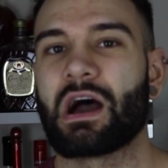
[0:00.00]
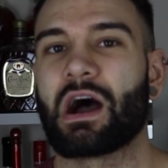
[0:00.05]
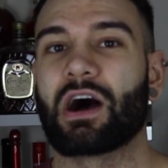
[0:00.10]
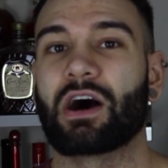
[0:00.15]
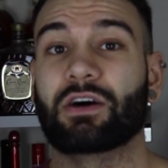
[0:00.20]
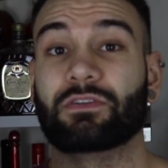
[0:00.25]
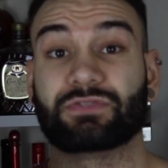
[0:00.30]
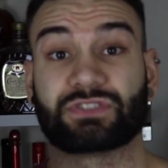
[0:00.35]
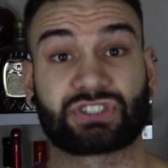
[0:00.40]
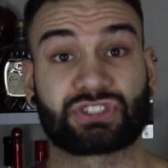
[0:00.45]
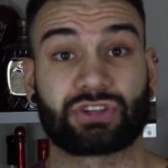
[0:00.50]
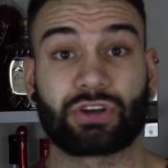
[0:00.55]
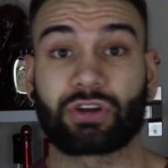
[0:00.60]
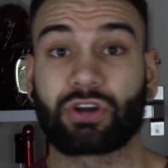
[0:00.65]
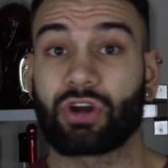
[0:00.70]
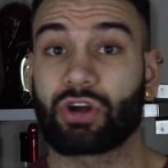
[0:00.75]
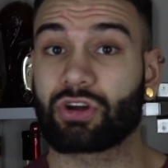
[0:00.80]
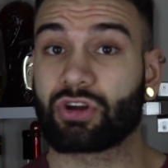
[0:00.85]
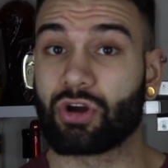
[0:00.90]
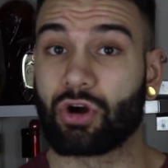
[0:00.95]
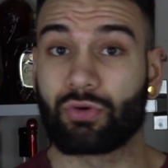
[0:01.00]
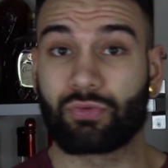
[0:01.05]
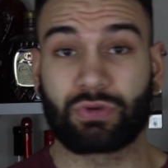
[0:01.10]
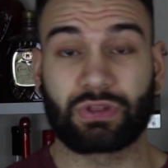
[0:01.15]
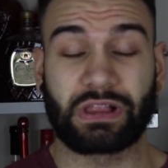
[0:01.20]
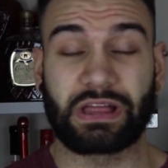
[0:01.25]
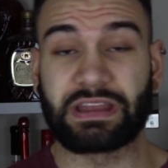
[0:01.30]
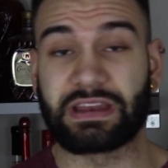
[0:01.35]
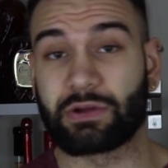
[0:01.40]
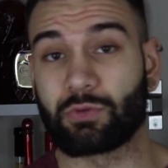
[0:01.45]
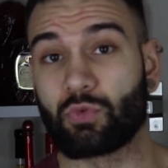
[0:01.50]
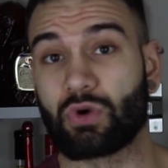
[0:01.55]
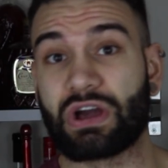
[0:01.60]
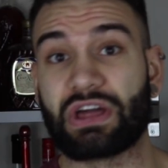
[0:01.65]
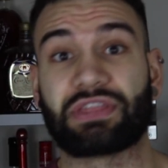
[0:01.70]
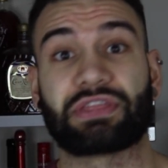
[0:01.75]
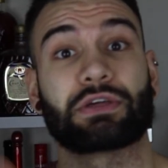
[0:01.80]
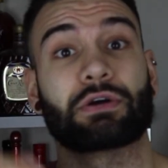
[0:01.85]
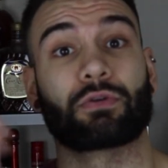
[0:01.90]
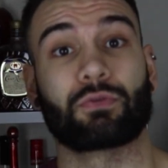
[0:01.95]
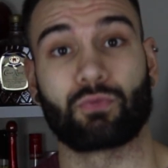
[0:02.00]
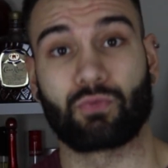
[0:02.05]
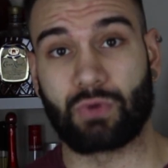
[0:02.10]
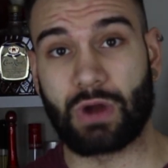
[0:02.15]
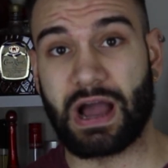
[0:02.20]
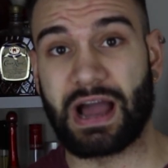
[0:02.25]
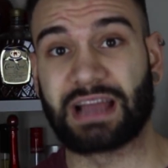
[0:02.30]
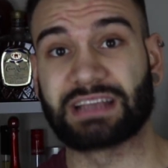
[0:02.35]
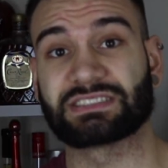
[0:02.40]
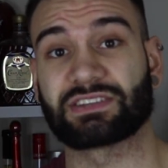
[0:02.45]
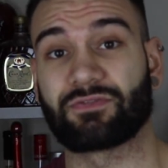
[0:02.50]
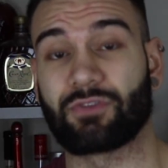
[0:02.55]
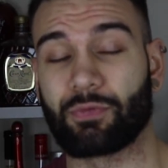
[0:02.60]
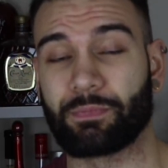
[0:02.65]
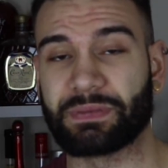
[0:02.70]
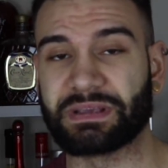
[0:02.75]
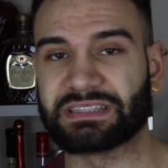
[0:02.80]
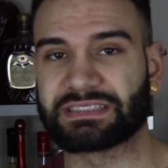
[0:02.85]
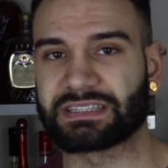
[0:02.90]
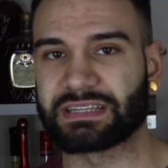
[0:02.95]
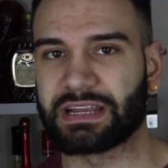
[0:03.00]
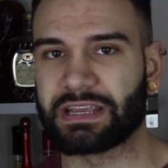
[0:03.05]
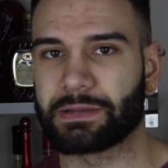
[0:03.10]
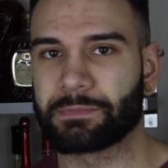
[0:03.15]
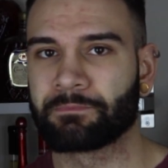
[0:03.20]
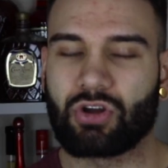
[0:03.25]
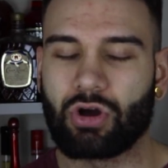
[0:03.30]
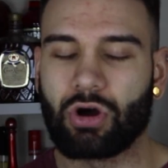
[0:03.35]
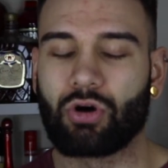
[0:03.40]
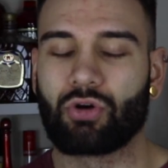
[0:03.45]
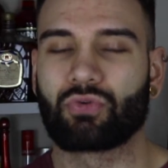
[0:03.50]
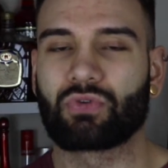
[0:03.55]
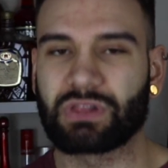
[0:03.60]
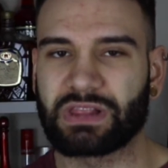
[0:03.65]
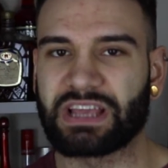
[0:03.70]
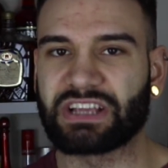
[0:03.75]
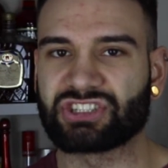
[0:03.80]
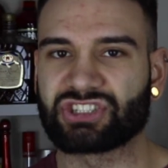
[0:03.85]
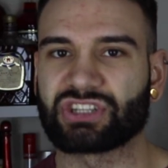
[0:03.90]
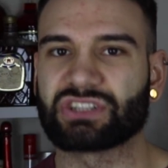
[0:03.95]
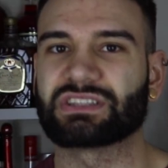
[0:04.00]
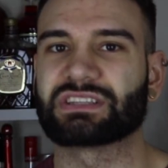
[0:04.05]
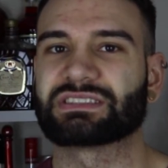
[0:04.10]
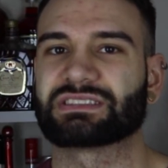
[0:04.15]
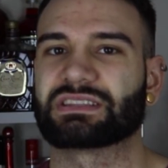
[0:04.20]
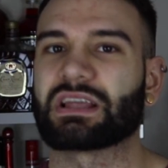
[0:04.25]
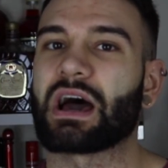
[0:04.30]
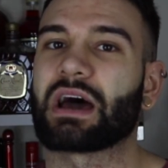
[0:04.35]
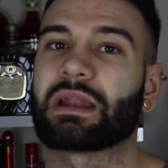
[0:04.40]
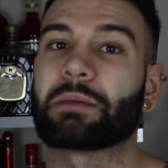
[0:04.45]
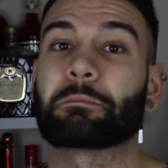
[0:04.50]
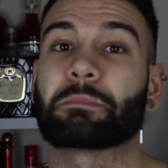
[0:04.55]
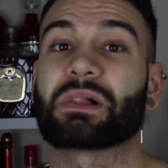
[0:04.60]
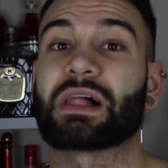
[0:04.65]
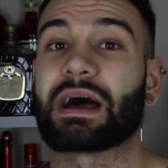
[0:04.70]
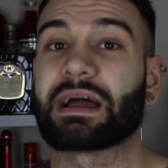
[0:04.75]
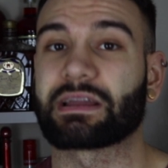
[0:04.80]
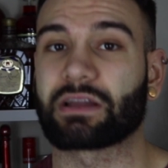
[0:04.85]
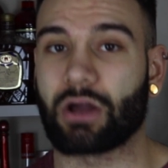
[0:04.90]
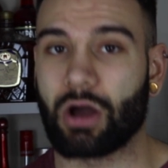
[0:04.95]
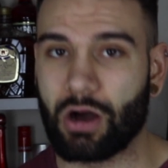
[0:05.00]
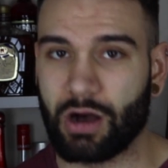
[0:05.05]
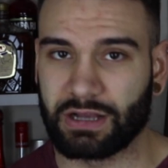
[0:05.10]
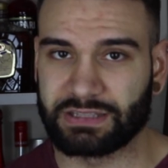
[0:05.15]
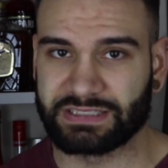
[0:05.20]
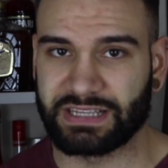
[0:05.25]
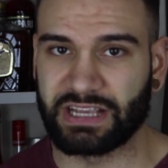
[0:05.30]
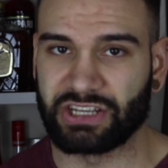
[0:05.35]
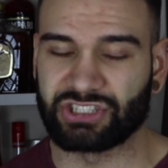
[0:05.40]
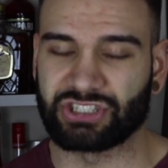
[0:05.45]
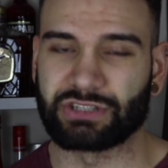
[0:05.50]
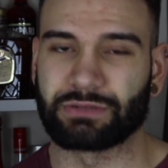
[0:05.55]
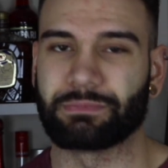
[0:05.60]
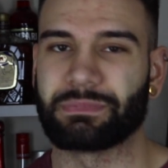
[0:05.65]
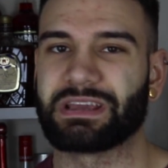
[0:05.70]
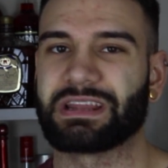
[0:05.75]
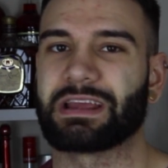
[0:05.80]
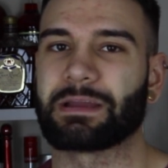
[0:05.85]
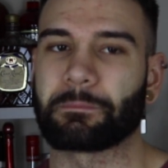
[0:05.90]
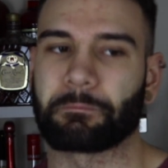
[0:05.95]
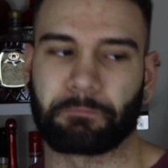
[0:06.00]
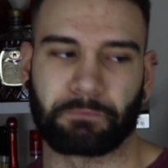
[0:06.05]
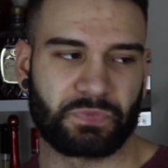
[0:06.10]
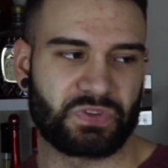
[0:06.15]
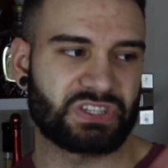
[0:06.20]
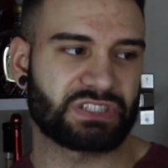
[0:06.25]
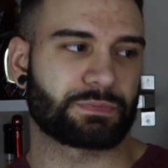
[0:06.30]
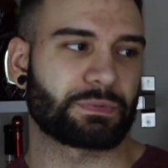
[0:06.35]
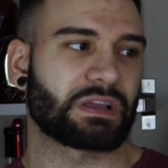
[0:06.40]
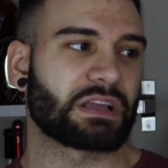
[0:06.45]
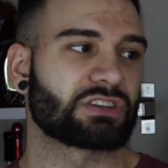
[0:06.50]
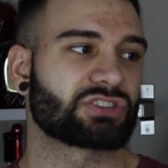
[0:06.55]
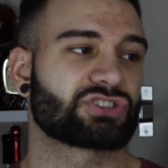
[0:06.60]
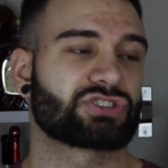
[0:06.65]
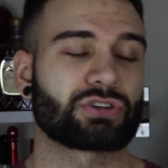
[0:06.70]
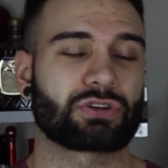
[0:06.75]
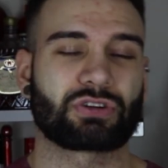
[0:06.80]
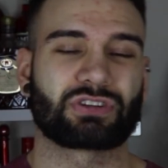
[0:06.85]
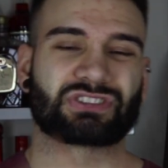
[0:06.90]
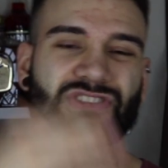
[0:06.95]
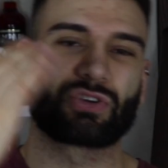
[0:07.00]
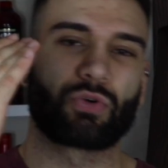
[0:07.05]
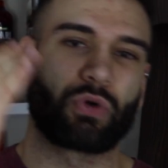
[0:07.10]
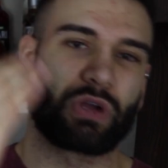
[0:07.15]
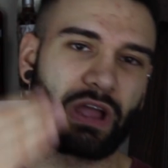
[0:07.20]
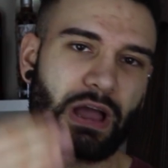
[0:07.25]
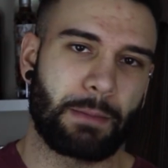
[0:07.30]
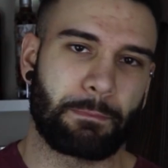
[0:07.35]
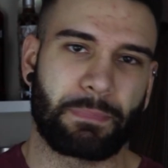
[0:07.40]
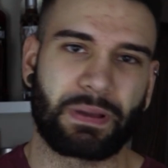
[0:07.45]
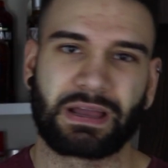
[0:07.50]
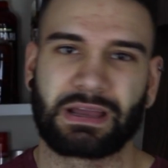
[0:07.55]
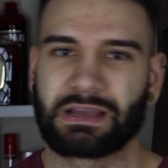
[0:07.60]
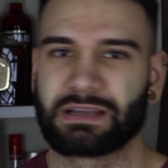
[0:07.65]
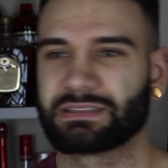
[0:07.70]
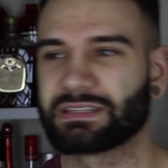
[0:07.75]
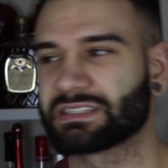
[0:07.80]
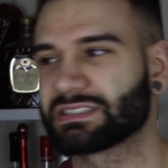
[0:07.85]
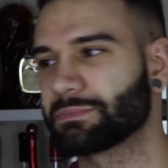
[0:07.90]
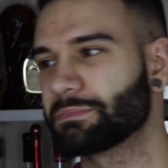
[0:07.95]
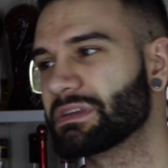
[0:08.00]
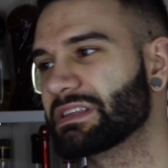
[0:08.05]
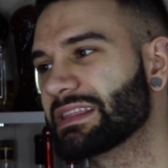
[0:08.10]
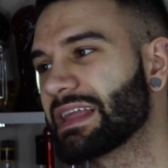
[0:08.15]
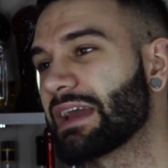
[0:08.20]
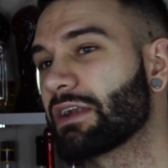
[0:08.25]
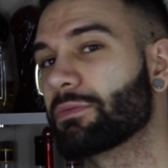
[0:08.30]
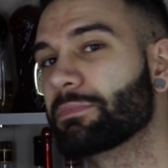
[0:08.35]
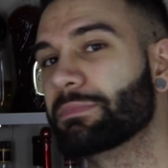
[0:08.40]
of sugar correlating with rise of obesity, correlation does not imply causation, meaning just because sugar is going up doesn't mean that